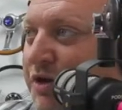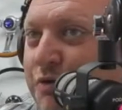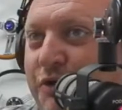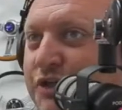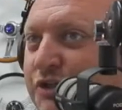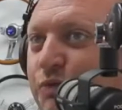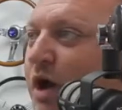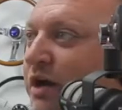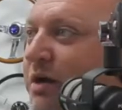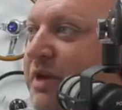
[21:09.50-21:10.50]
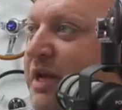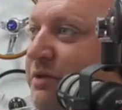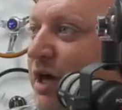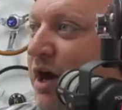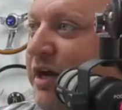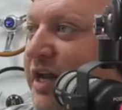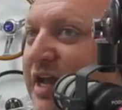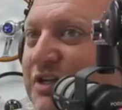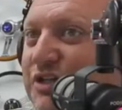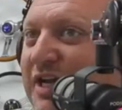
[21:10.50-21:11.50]
were just welcomed in with a hearty
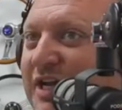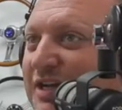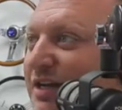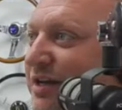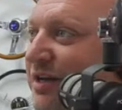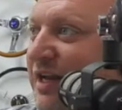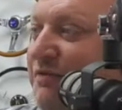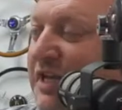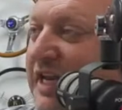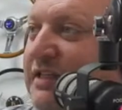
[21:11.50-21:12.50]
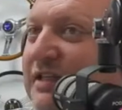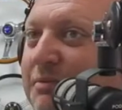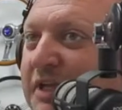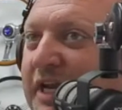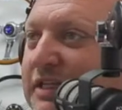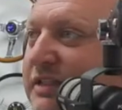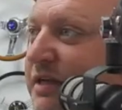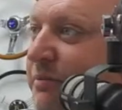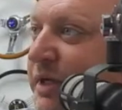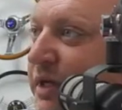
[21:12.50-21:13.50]
handshake and a hug. And if you needed something, you needed
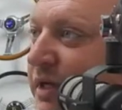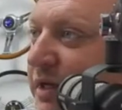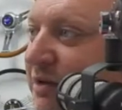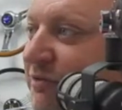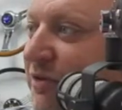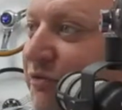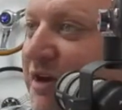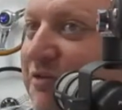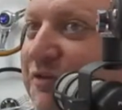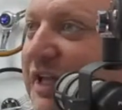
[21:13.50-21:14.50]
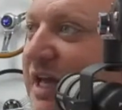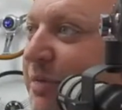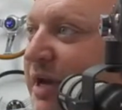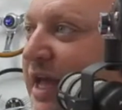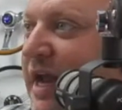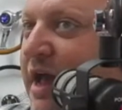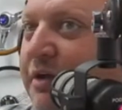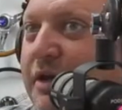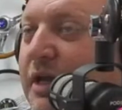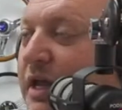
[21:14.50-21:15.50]
something, but feel free to fill up and head
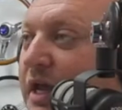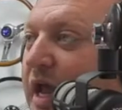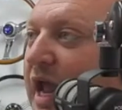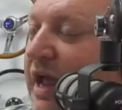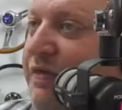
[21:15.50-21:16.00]
out. And